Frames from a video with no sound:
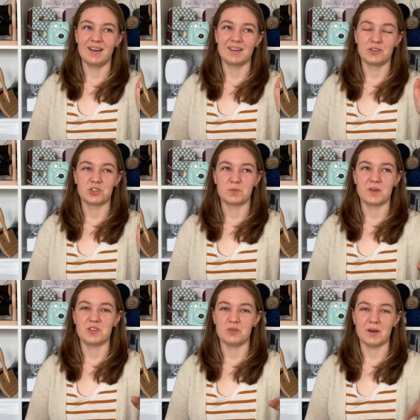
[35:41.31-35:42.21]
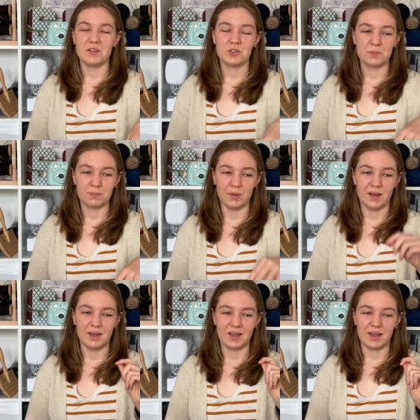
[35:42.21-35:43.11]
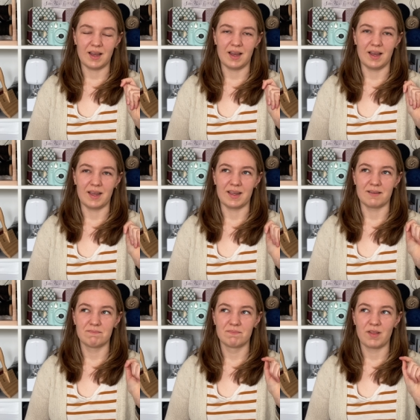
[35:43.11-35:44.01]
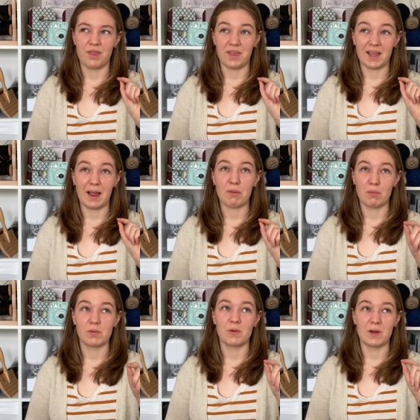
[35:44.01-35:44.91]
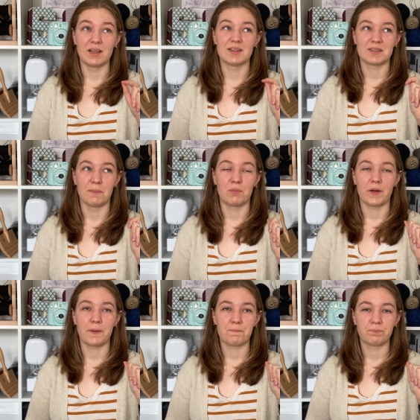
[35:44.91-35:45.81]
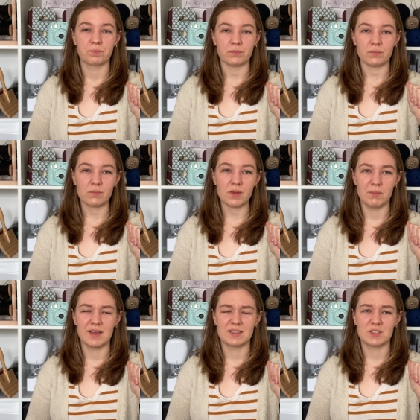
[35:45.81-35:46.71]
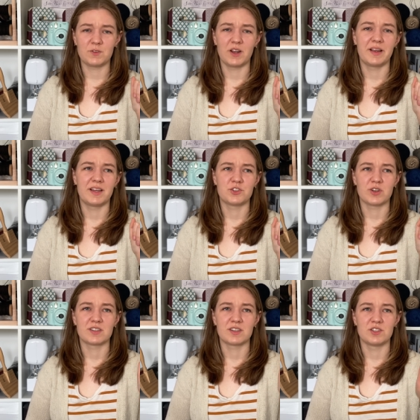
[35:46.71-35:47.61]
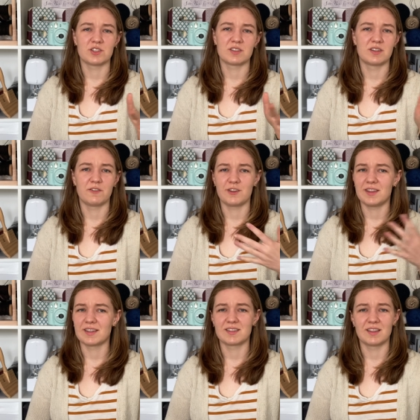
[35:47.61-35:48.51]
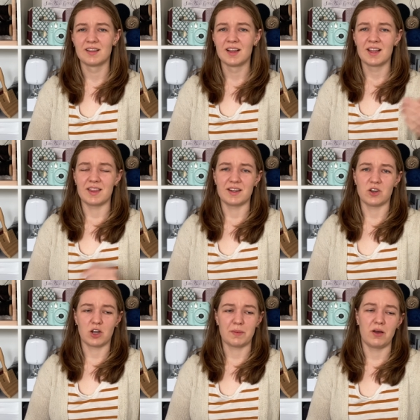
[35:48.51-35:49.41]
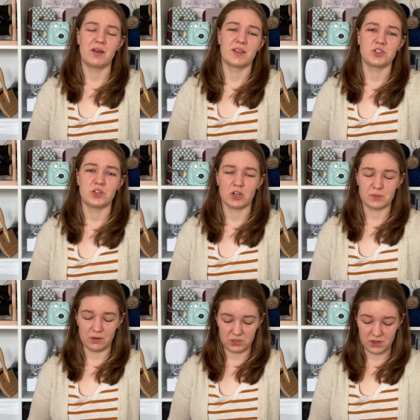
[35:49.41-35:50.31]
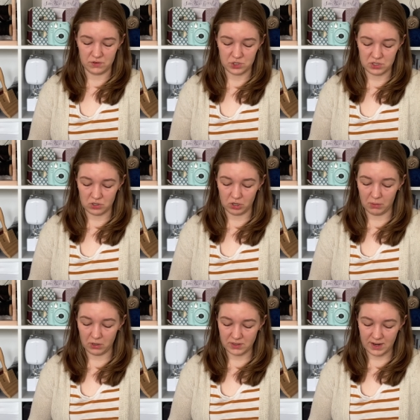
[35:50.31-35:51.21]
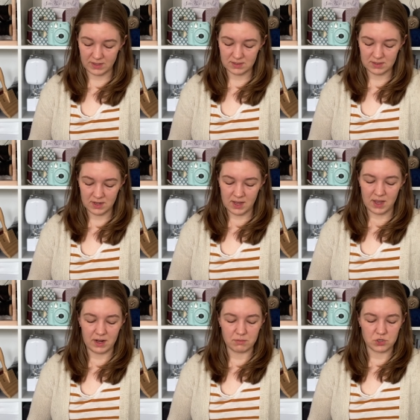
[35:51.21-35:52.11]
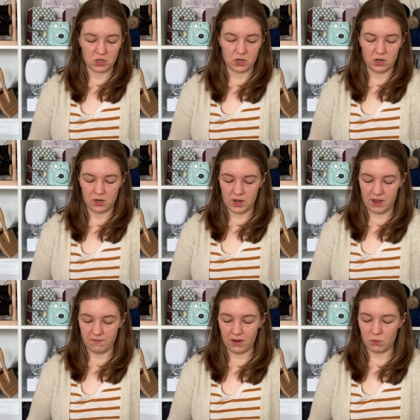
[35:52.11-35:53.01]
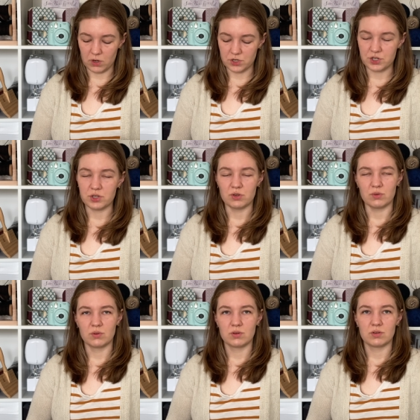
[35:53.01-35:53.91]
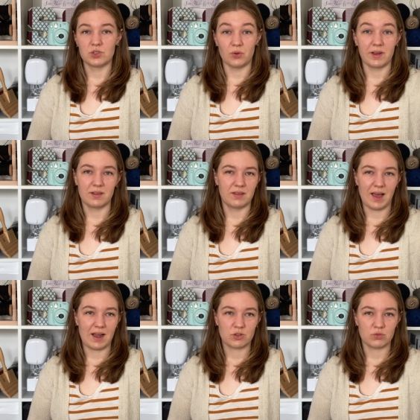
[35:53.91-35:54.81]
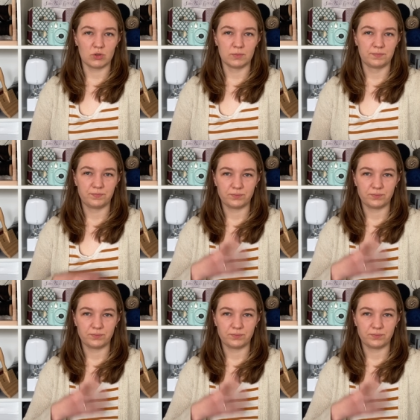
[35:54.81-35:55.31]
it'll just be too much. But I think I probably will at some point, because it's very interesting just the different things that they talk about and that she talks about even just on the podcast. And I'm sure if I were to join the actual